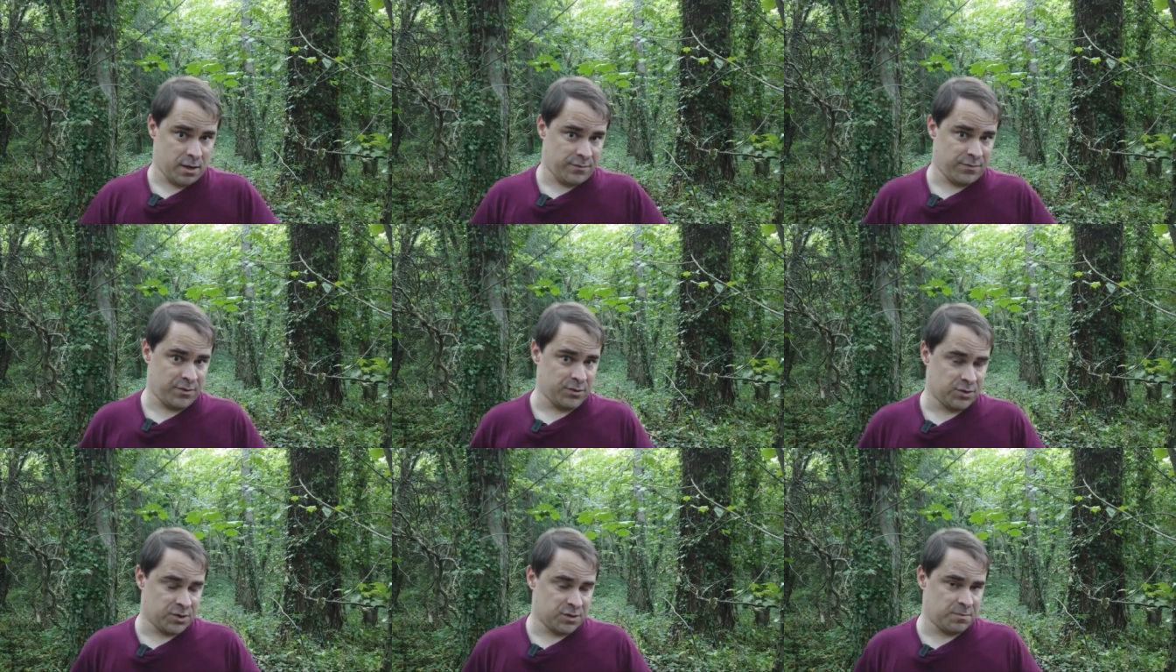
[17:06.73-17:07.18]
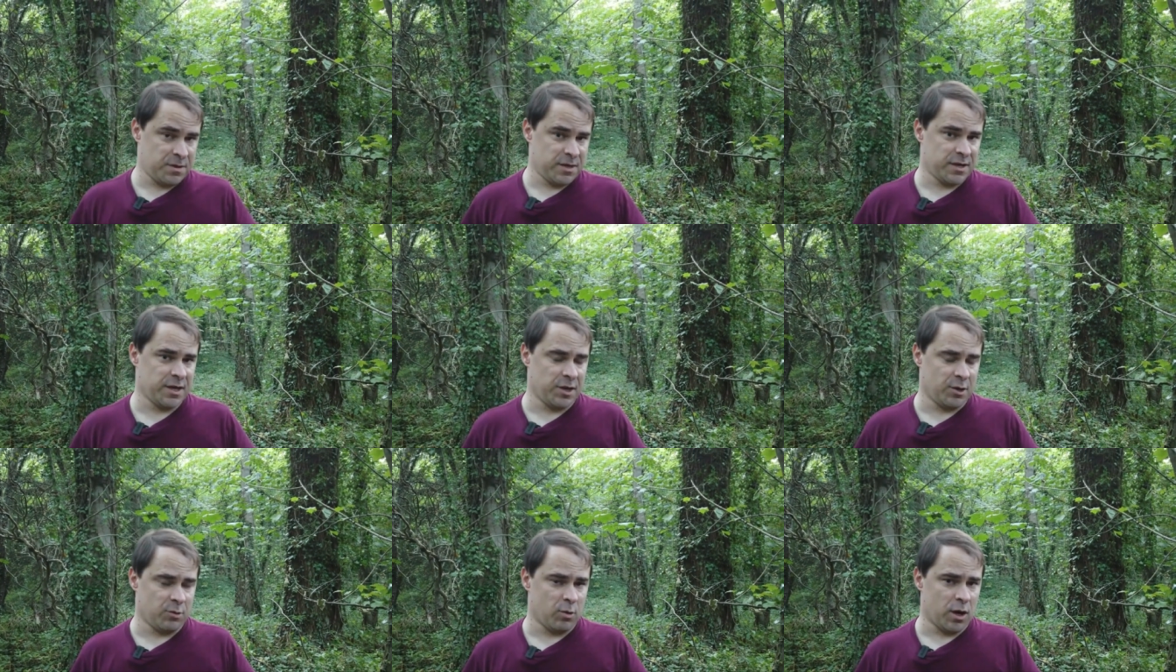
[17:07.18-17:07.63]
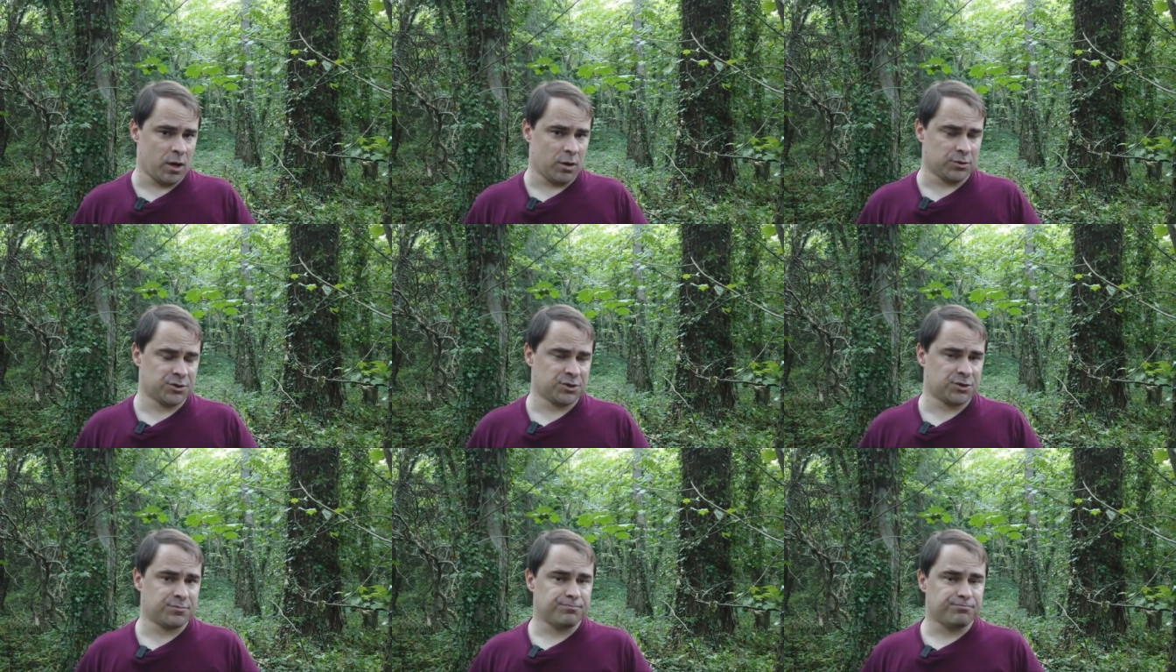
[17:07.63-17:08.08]
if you speak any
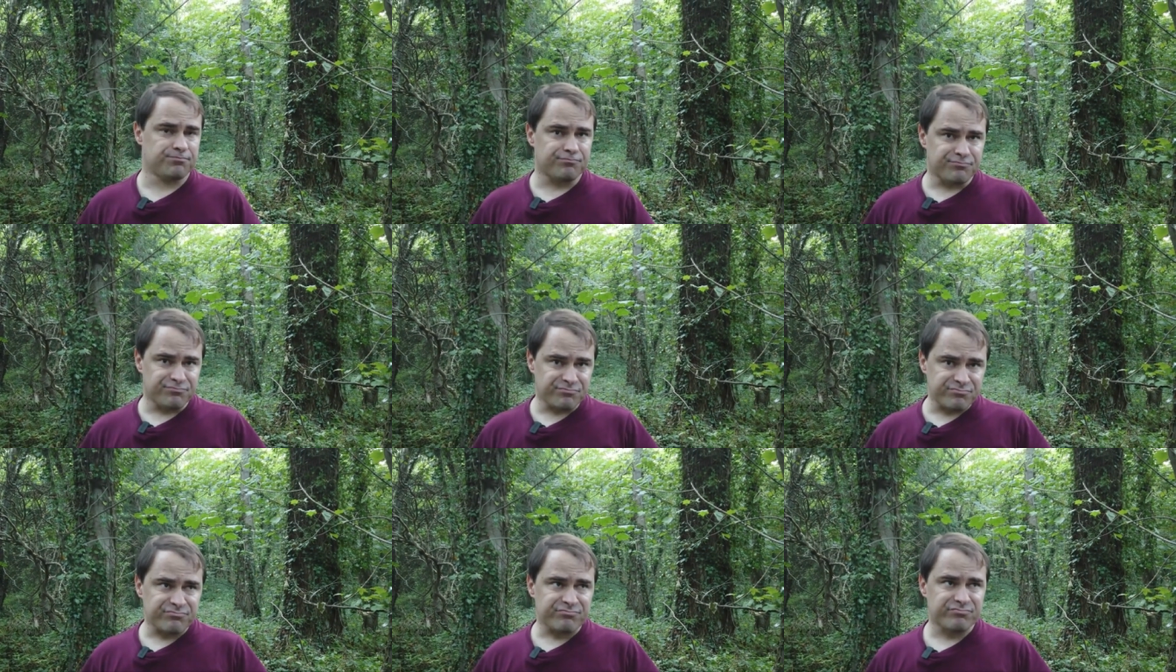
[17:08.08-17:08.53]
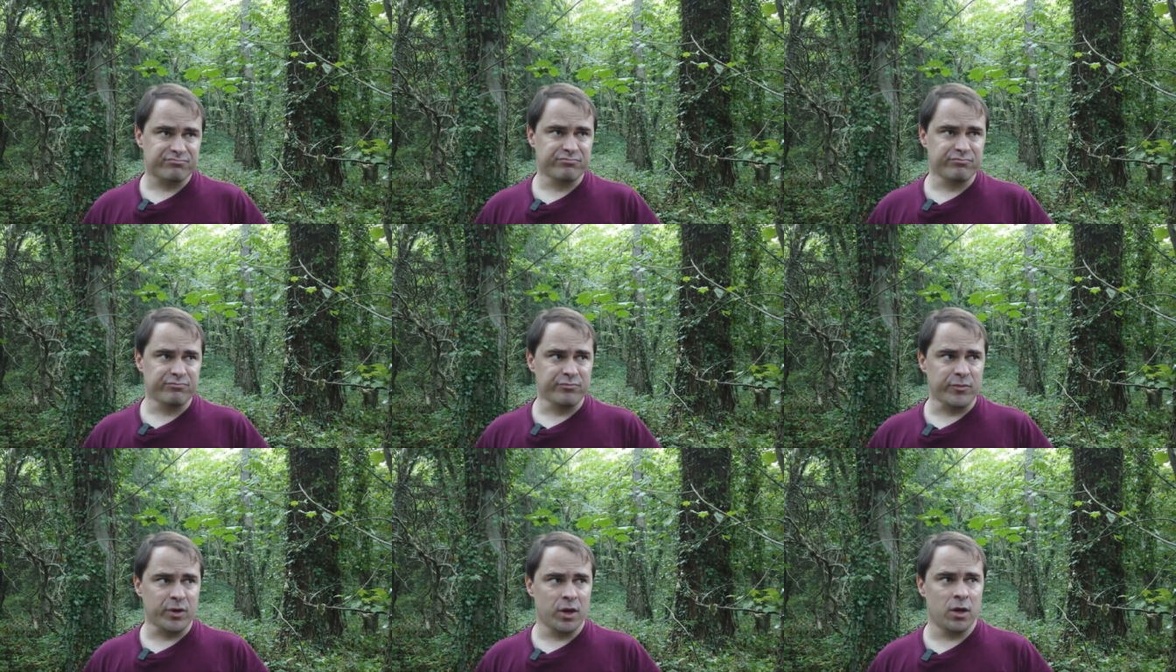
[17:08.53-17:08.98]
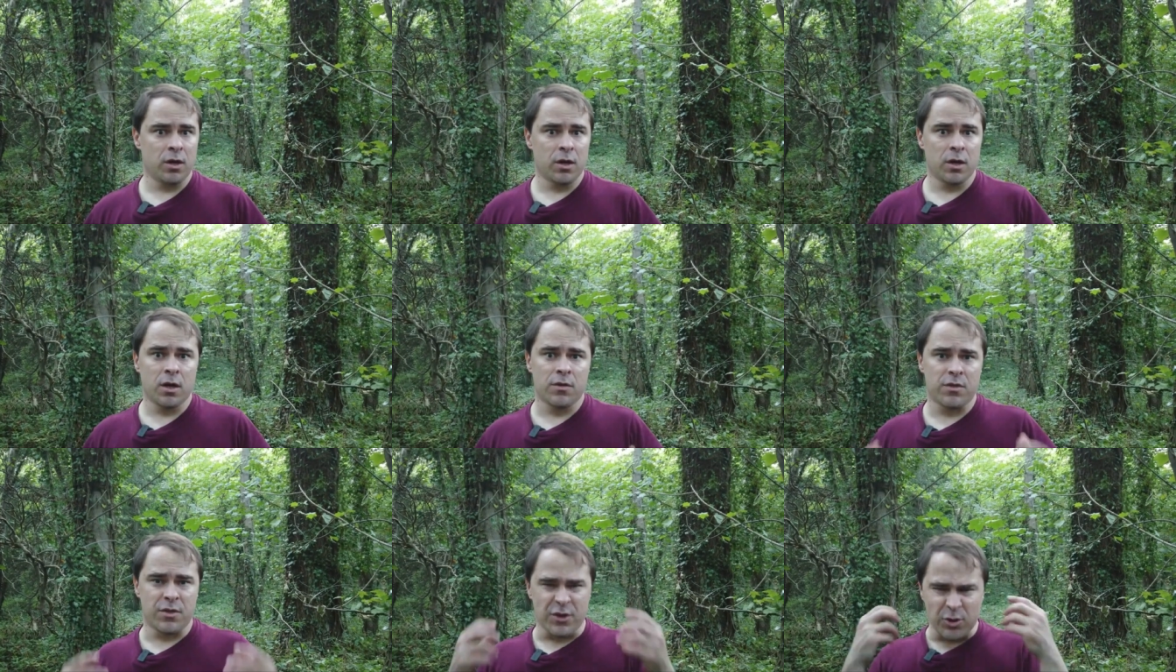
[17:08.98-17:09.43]
Welsh,
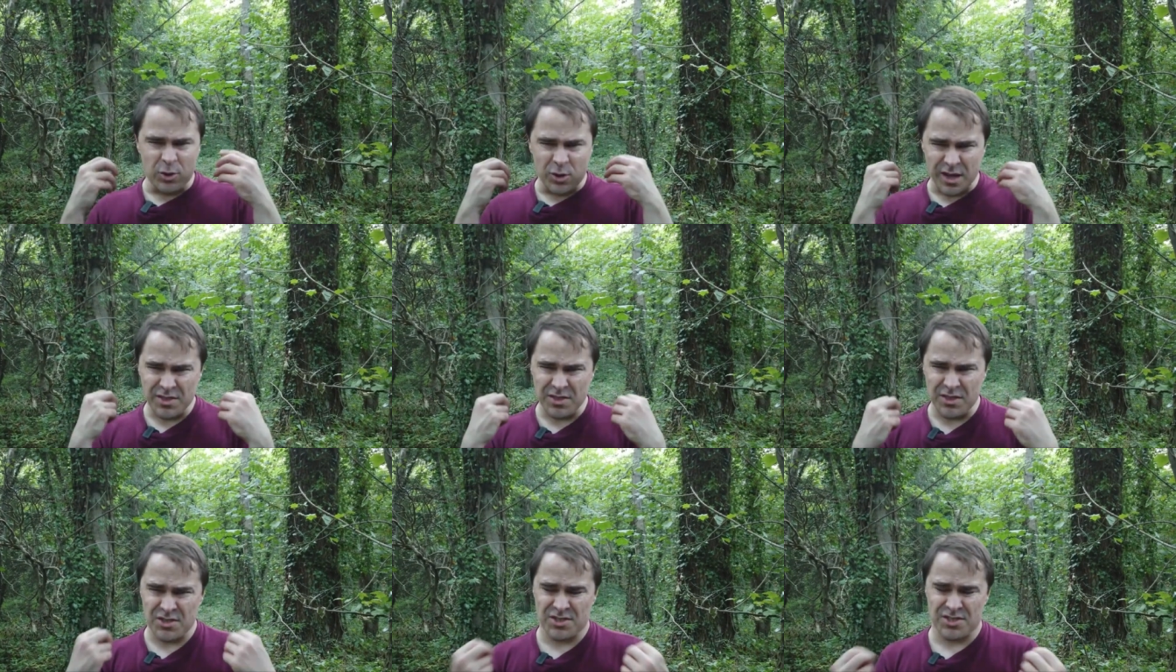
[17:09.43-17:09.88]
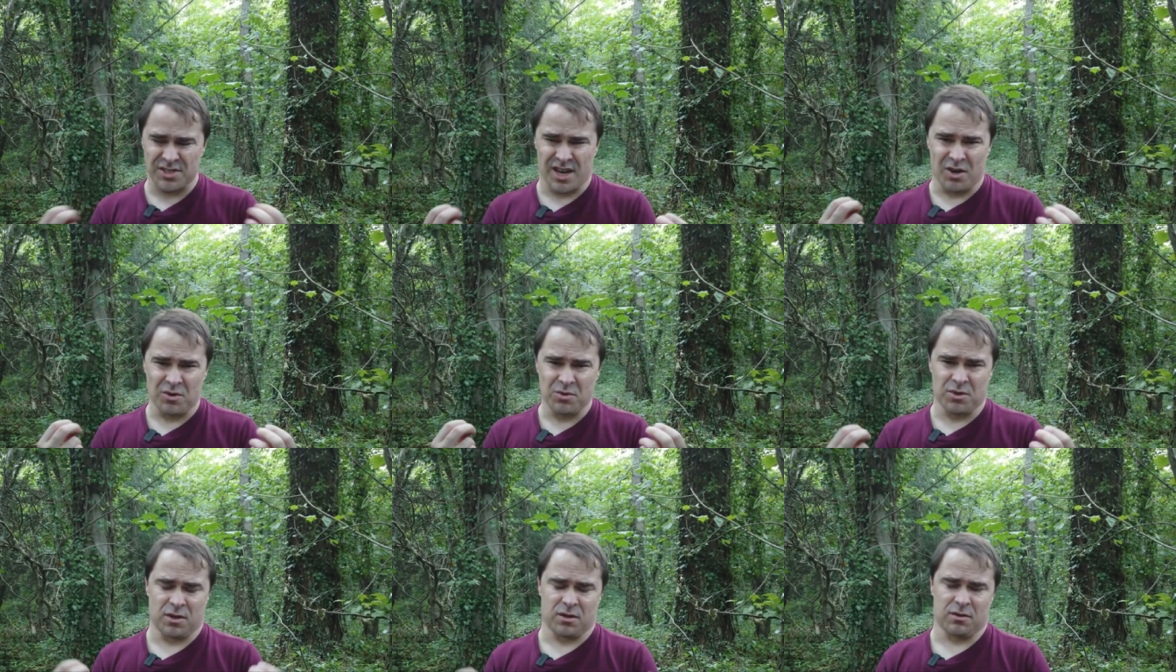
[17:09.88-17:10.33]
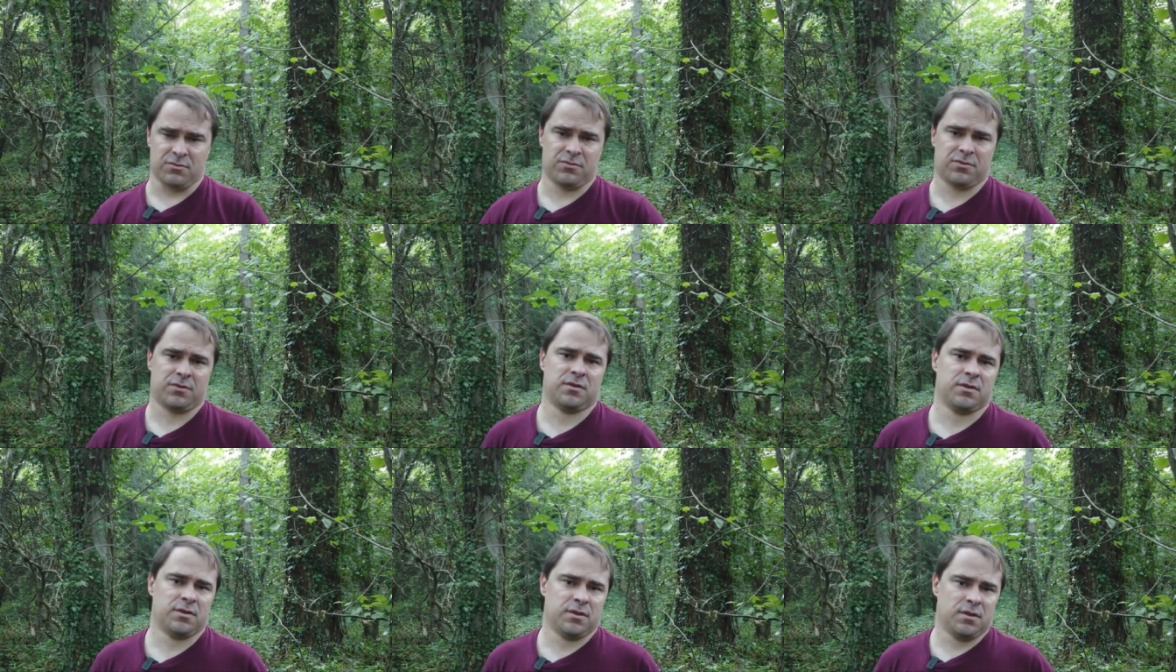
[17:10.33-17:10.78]
that you like the sound
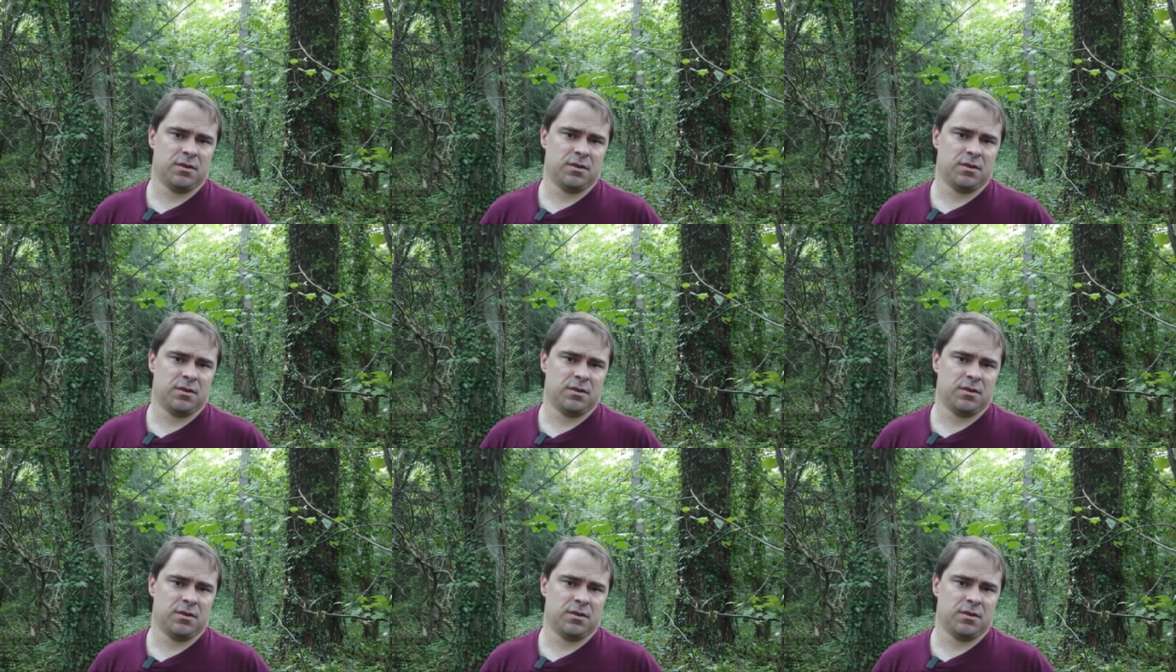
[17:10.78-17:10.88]
of?